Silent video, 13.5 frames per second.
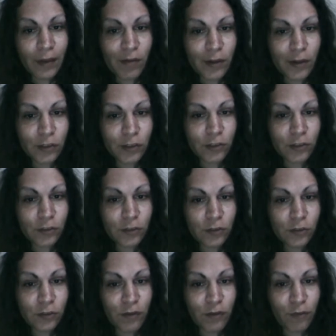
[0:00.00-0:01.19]
evidence
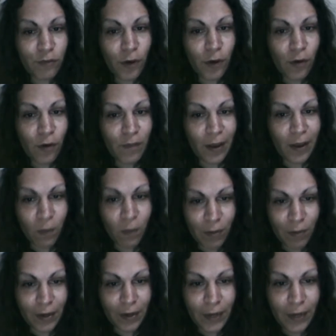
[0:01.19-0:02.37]
to affirm our
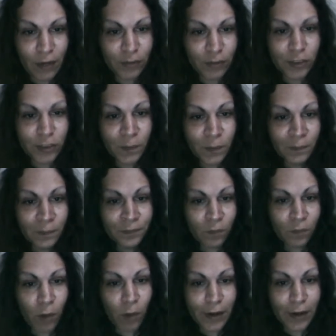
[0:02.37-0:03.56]
beliefs,
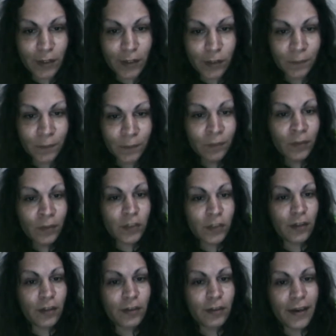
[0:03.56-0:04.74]
wanting... See,
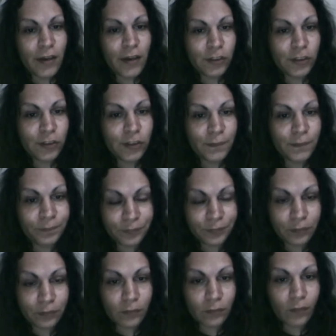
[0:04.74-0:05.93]
the thing is,
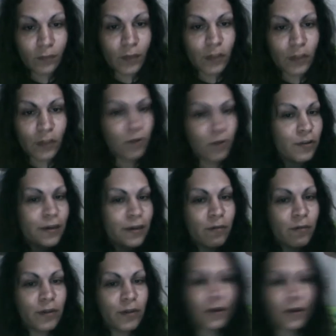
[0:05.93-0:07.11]
this whole thing
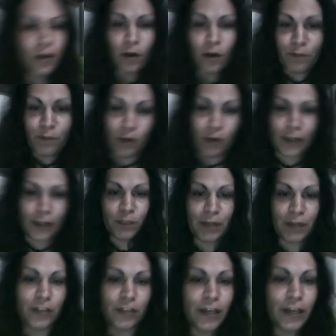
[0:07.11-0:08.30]
with the hopeful
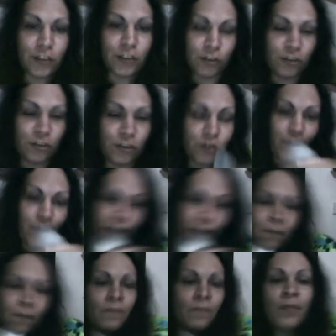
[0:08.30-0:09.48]
expectation story,
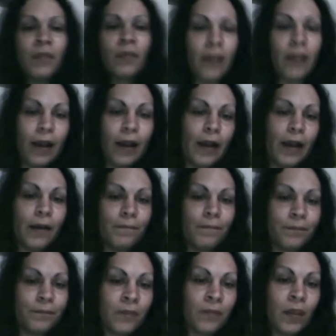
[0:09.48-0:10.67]

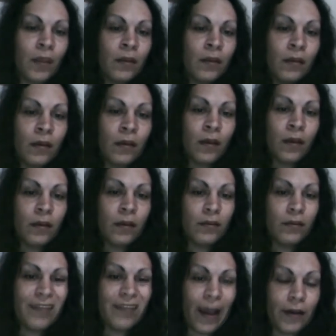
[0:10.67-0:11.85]

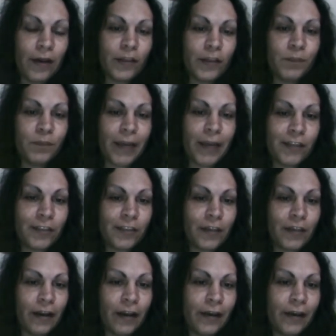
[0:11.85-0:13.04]
that is
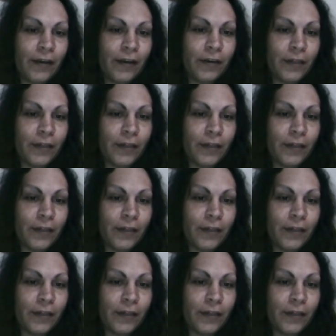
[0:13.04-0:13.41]
basically